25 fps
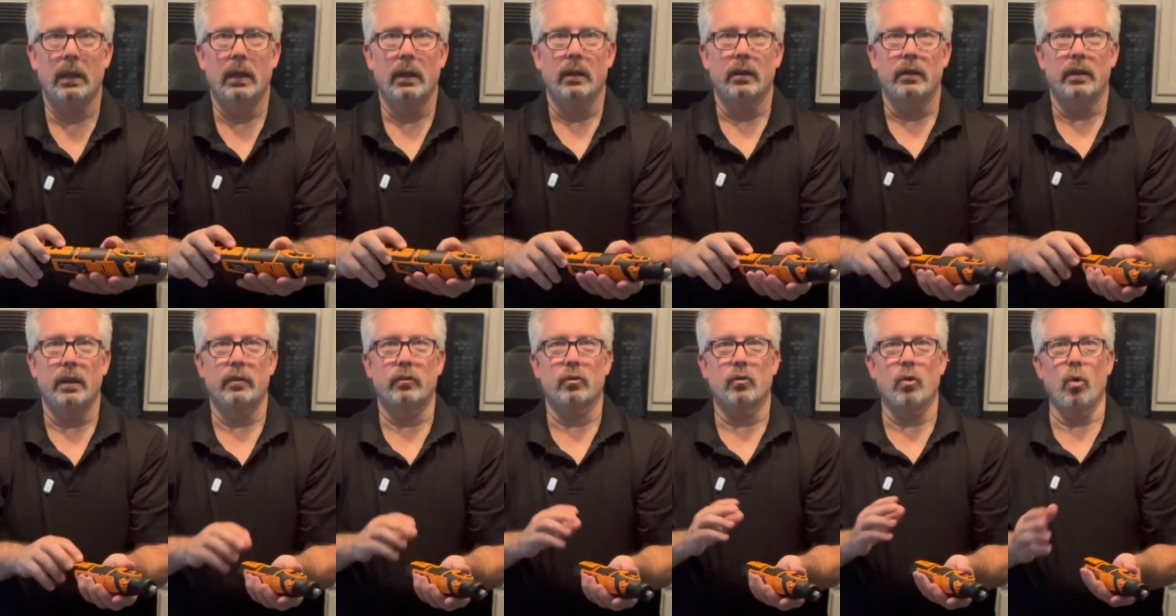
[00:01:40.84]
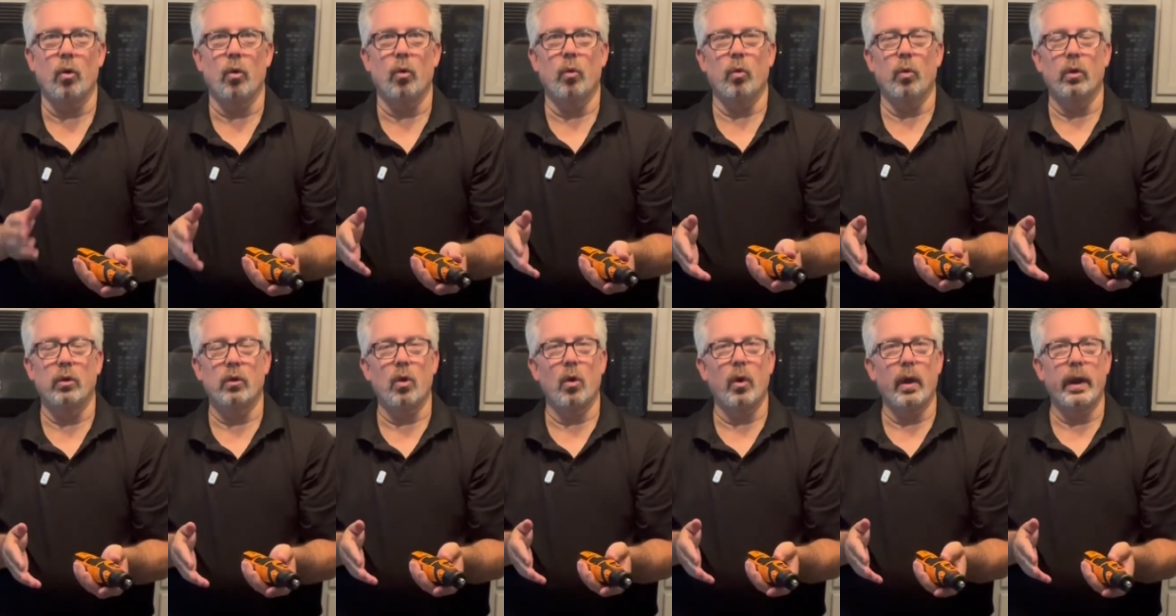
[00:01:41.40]
This will
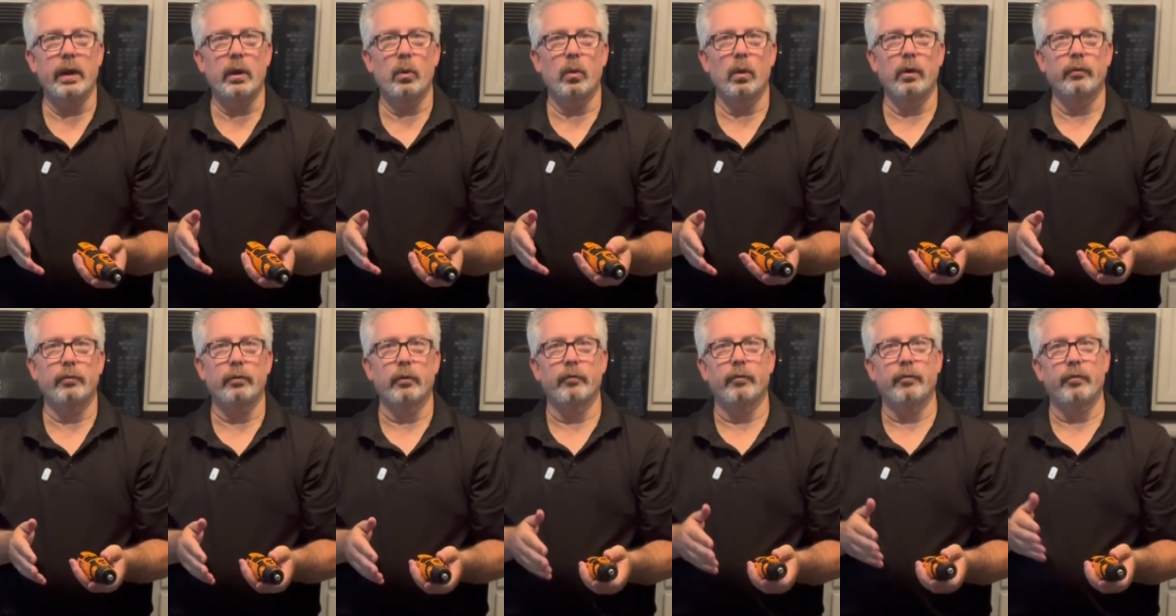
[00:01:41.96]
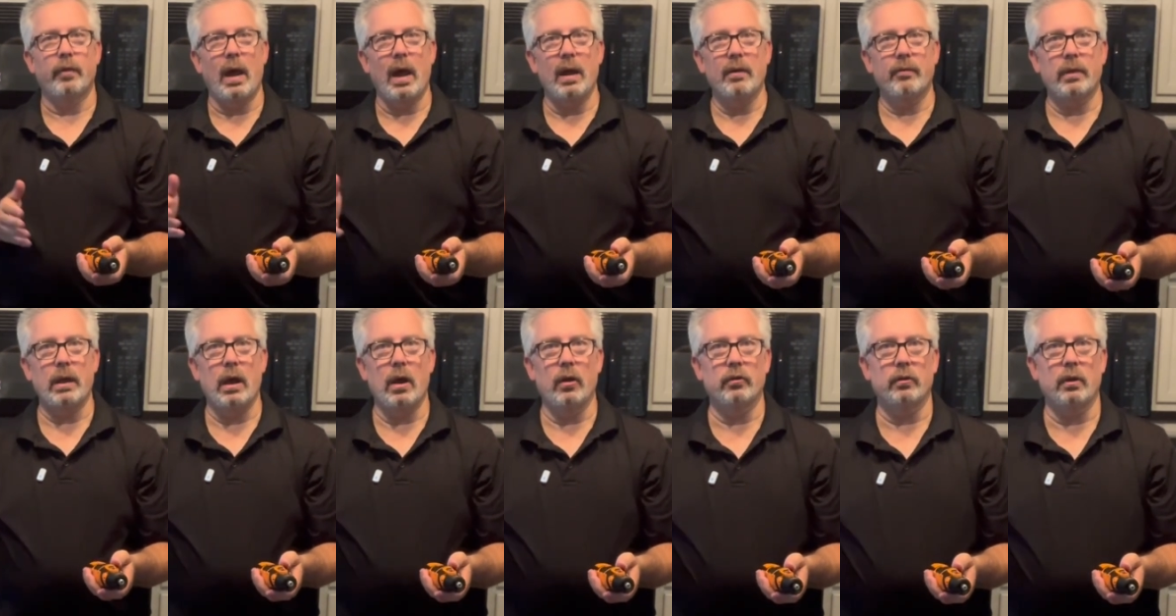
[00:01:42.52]
go anywhere from
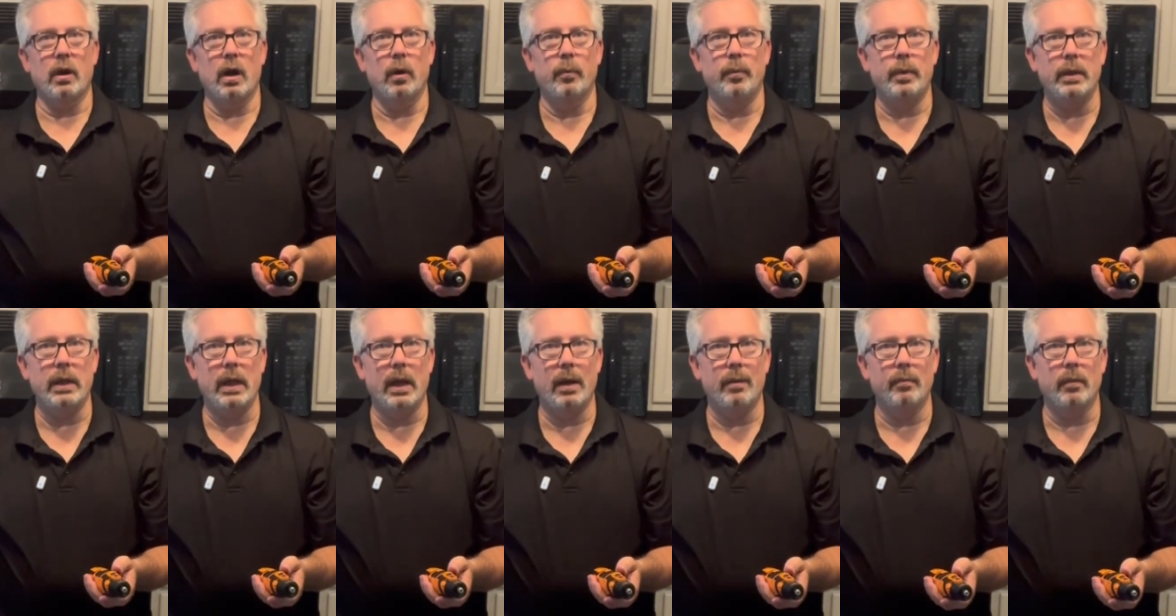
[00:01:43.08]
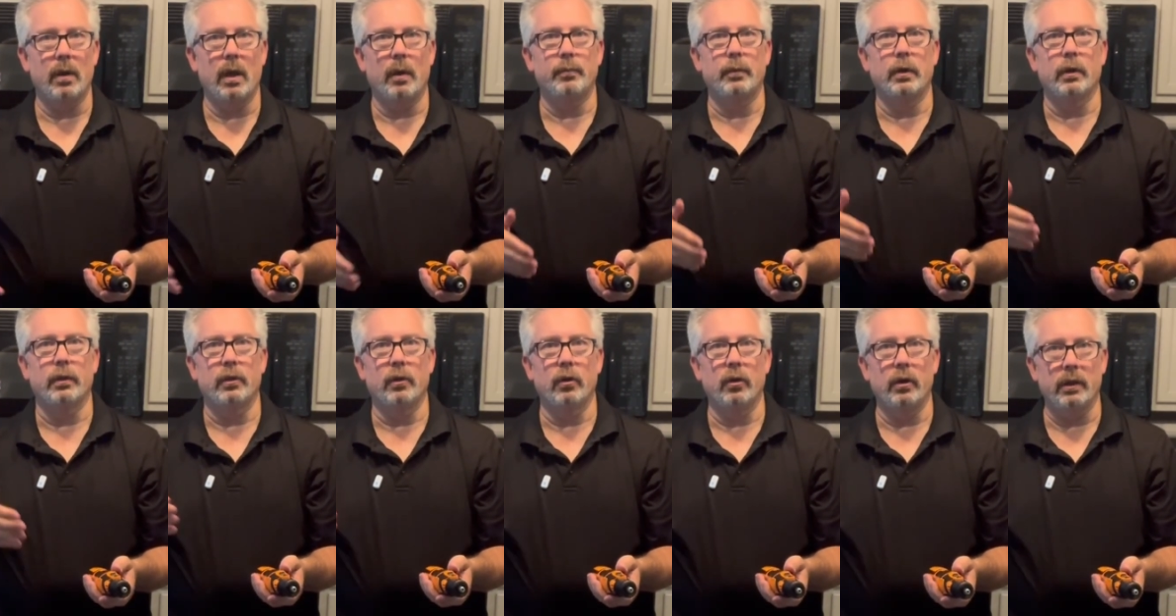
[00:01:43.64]
5,000 RPM up to
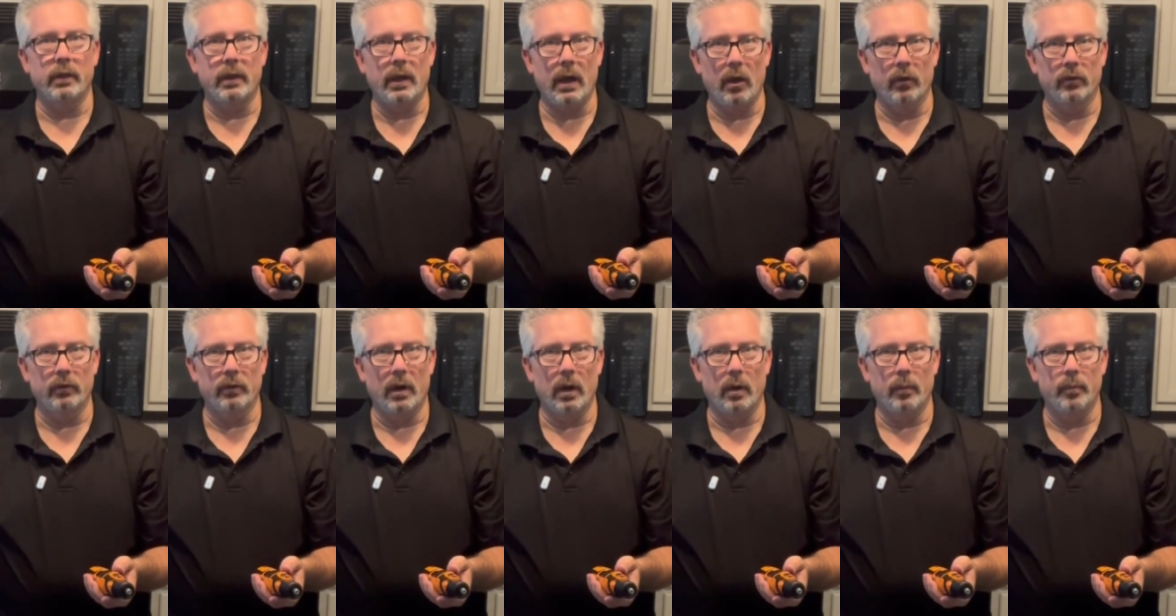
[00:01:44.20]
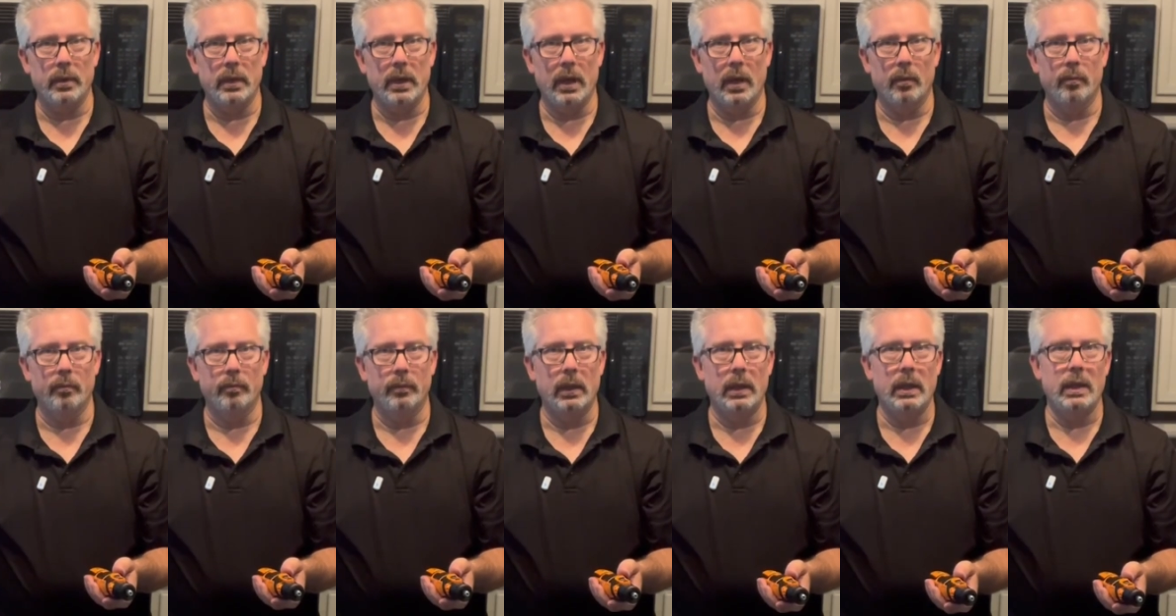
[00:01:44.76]
30,000
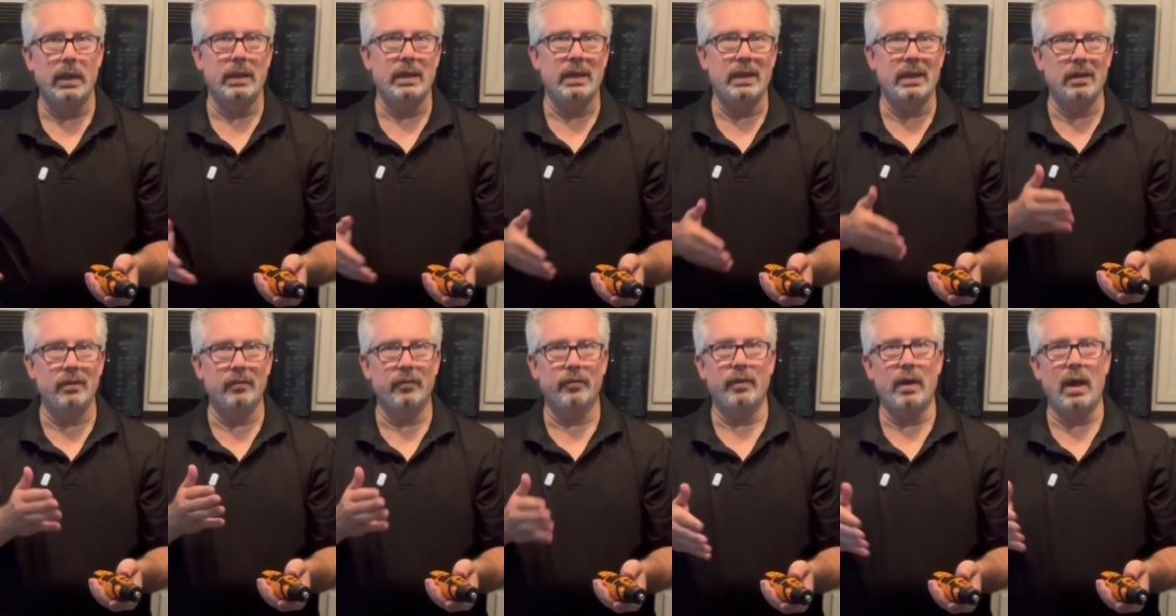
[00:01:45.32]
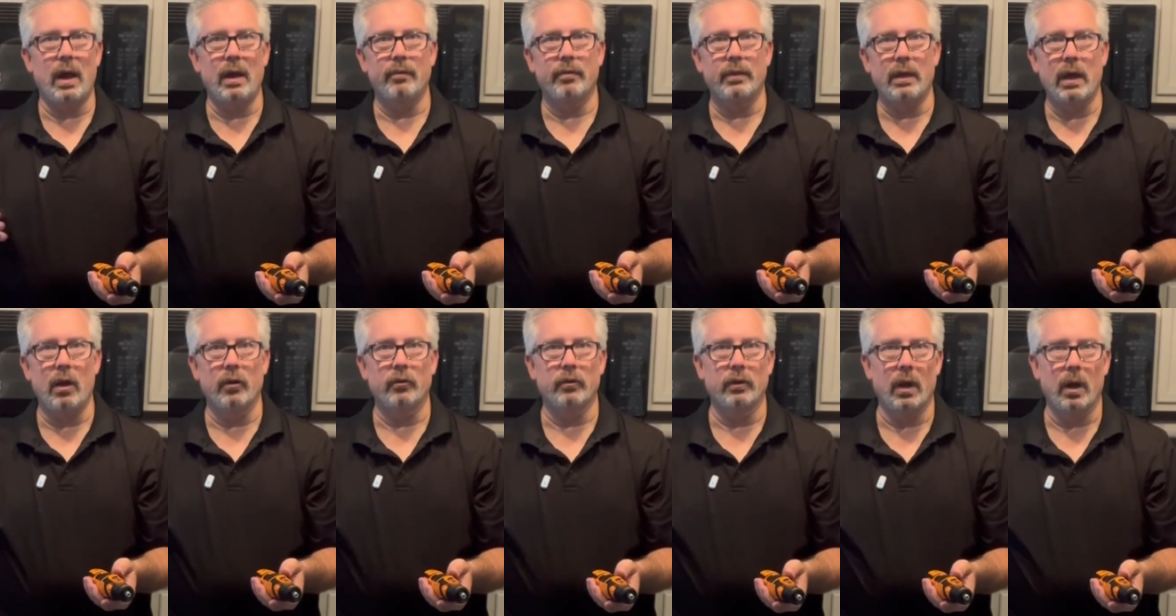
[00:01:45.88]
RPM in
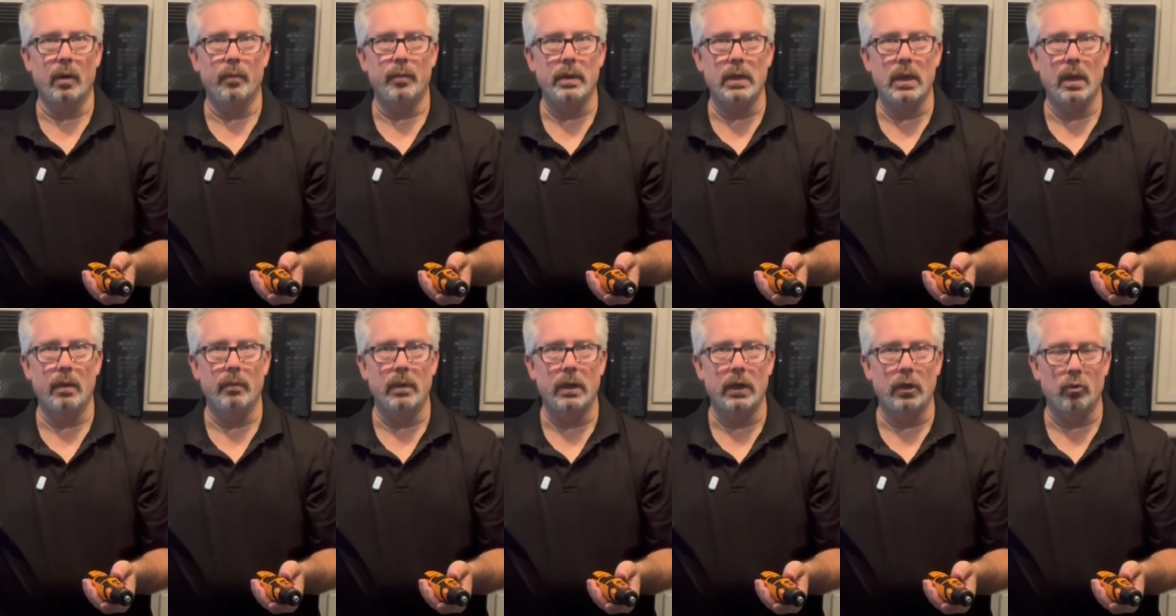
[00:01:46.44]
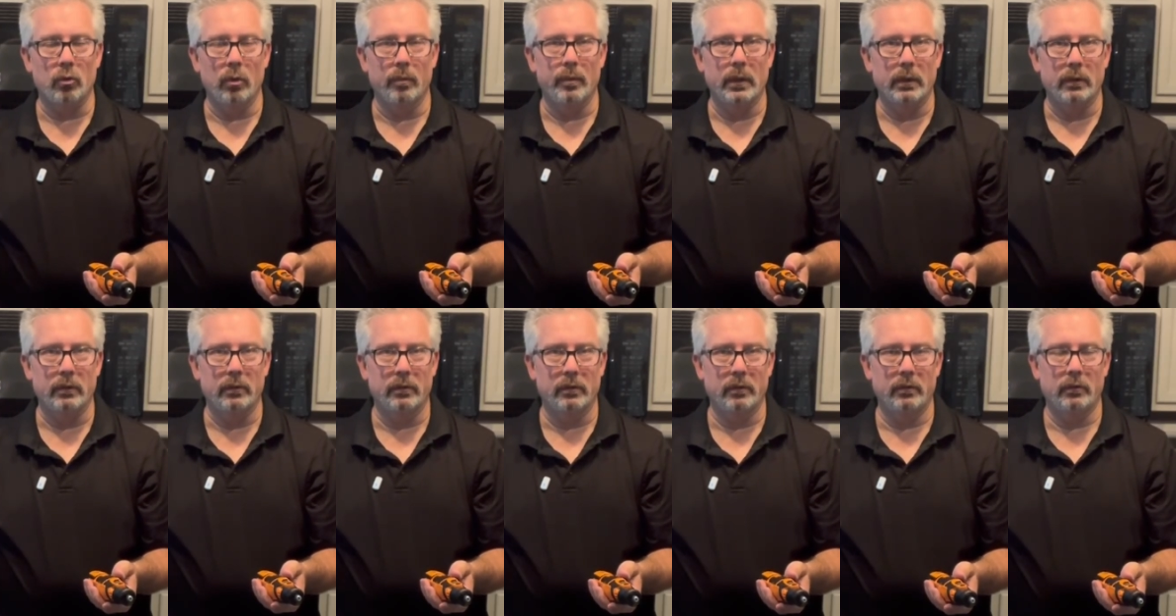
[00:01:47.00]
5,000 RPM increments.